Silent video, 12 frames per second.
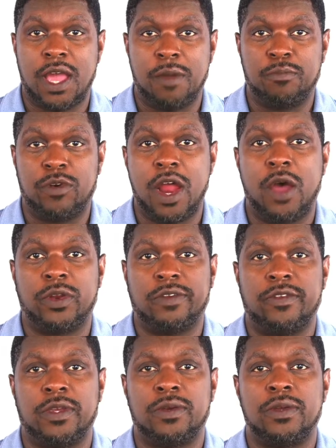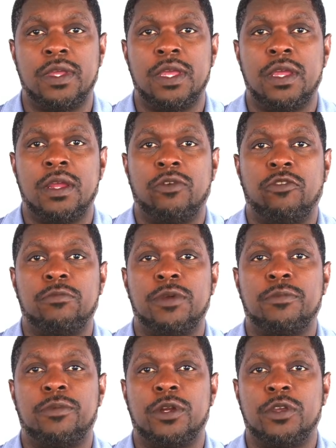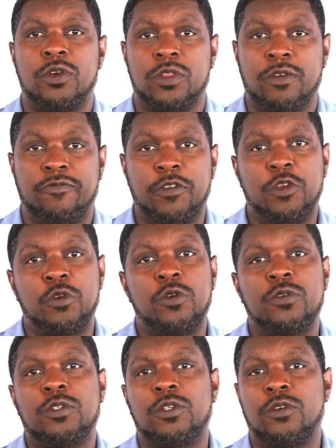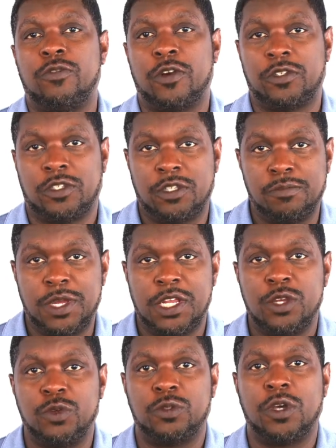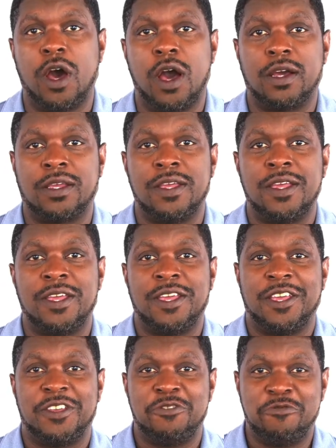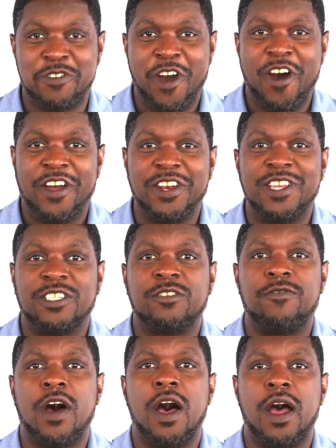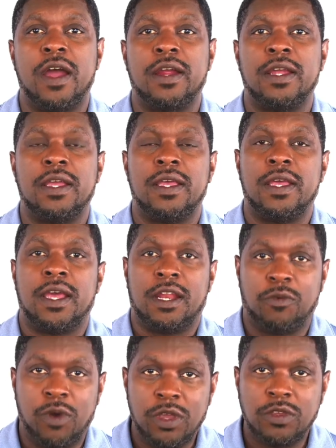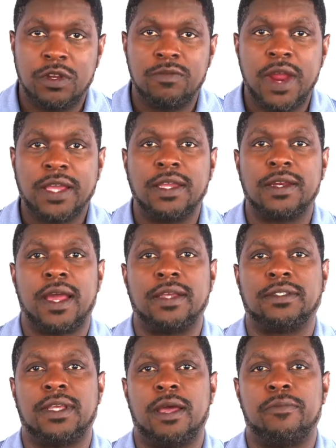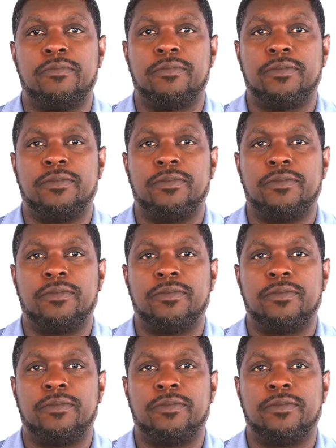I'm proud of you. Remember, you're the few who do versus the many who talk. You've gone this far, and I want you to recognize that.